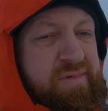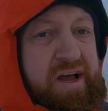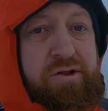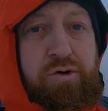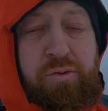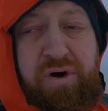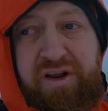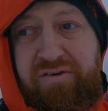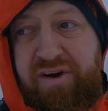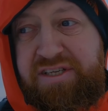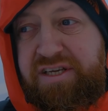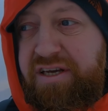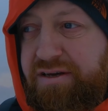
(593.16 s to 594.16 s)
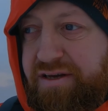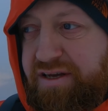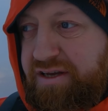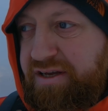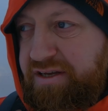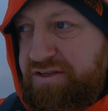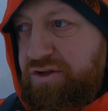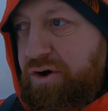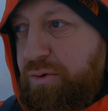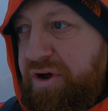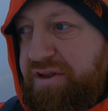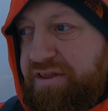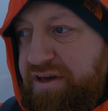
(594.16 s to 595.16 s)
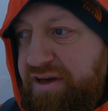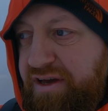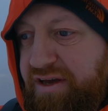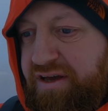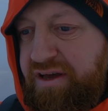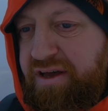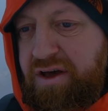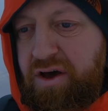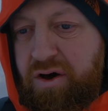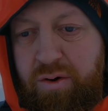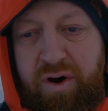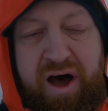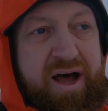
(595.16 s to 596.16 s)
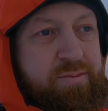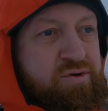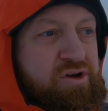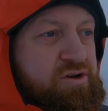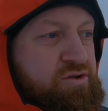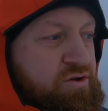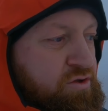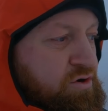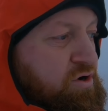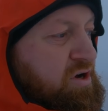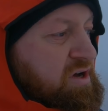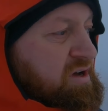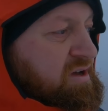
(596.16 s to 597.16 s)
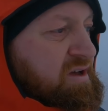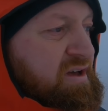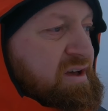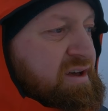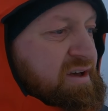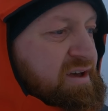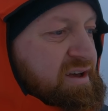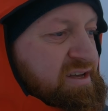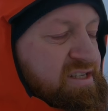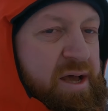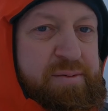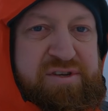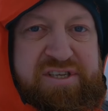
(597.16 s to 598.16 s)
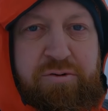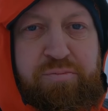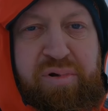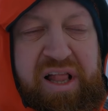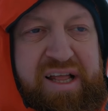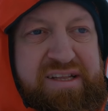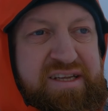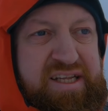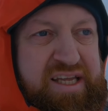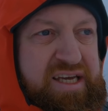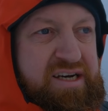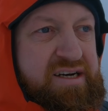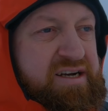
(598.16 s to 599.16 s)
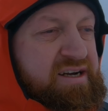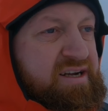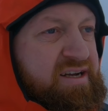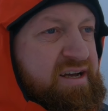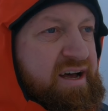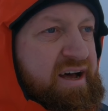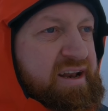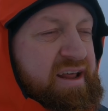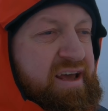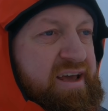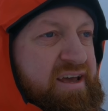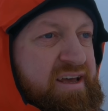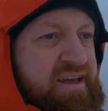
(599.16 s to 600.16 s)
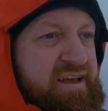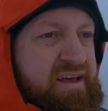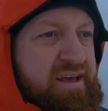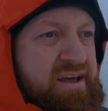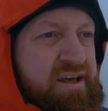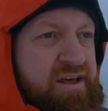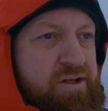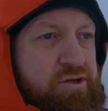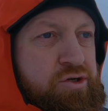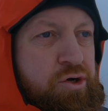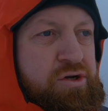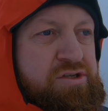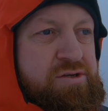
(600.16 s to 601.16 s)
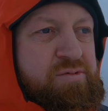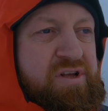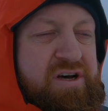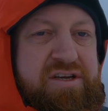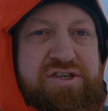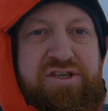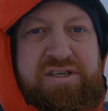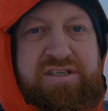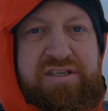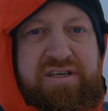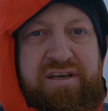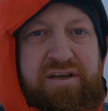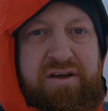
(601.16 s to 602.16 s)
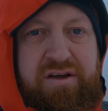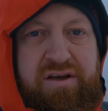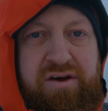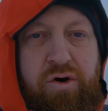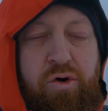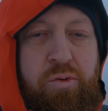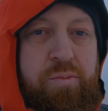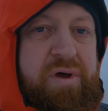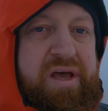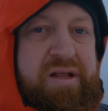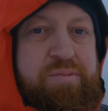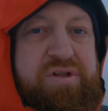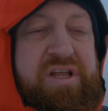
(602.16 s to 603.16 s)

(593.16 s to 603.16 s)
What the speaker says: I don't want to risk it, it's not worth it. What I'm going to do though is get myself planted here and enjoy some delicious homemade